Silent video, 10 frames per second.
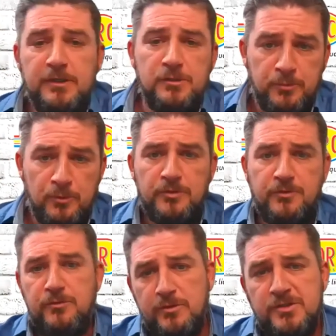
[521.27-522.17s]
support
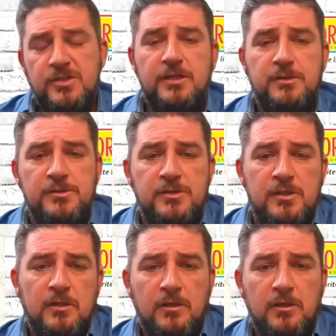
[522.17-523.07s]
through the sales
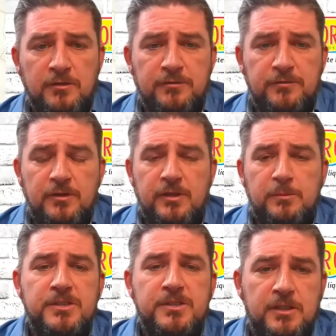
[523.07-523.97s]
of
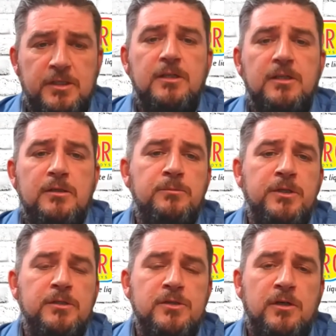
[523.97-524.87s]
that particular
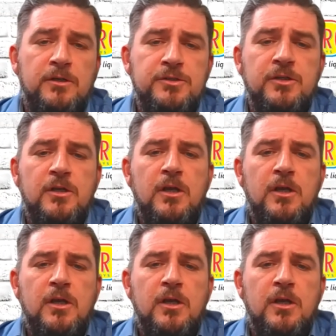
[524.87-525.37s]
Pinotage.